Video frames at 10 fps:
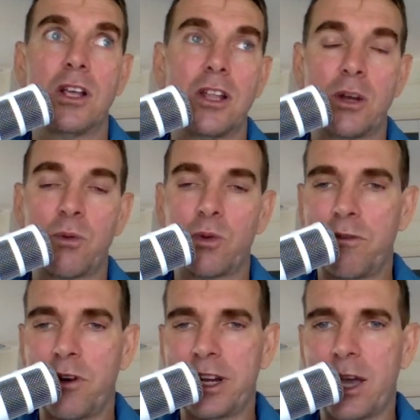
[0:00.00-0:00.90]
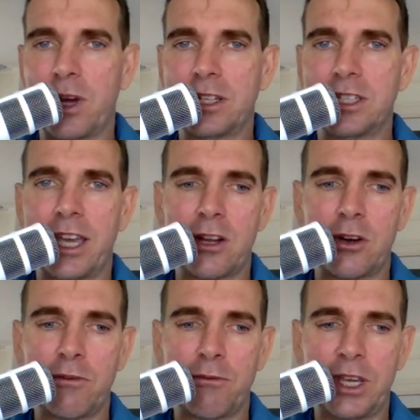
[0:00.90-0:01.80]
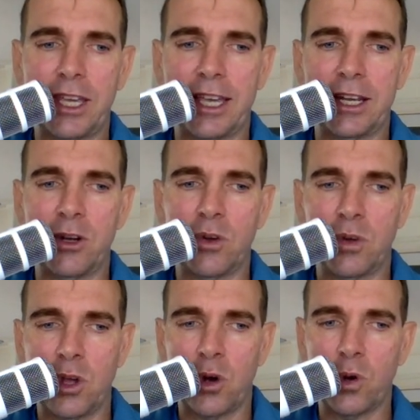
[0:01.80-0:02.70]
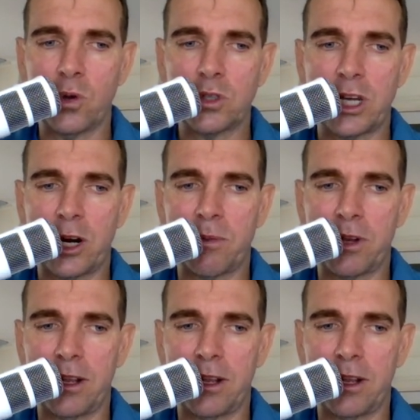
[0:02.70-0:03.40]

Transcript: like we're all finding our way together, and if we can all share a